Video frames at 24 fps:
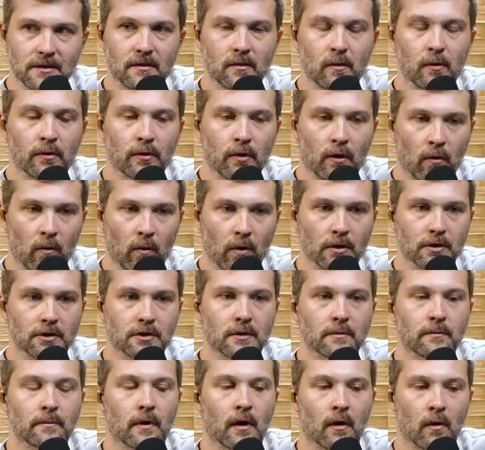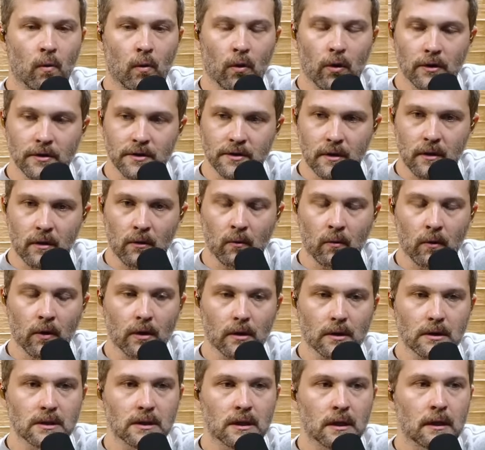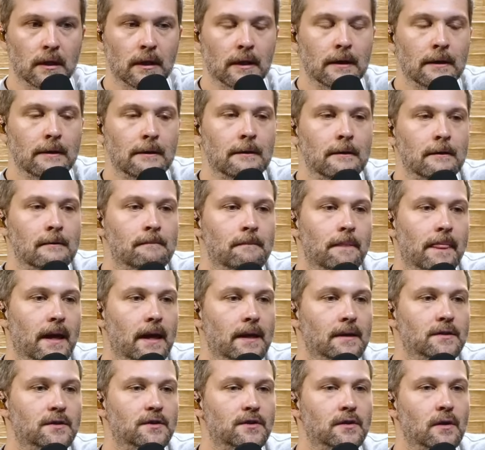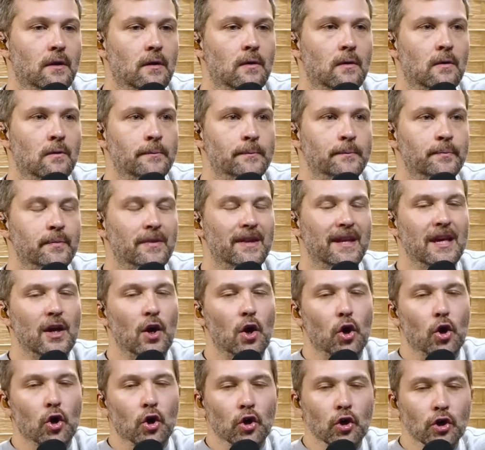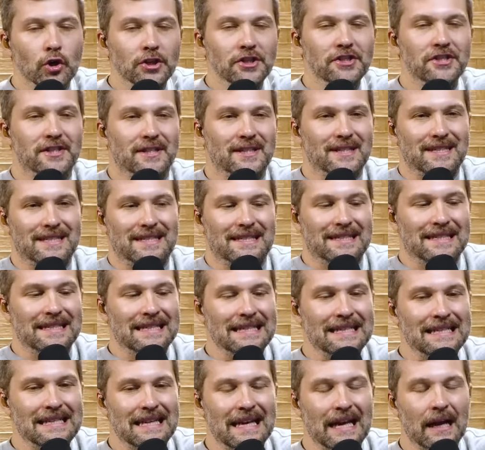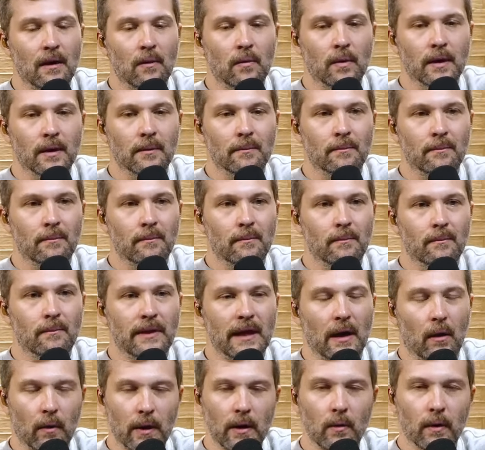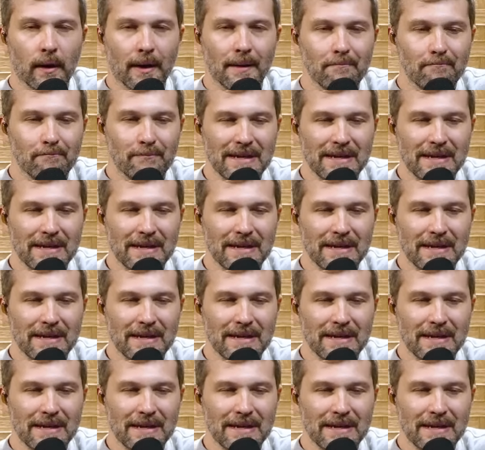to do with our worship, our words, and our works. And so the urgency that I want to that we want to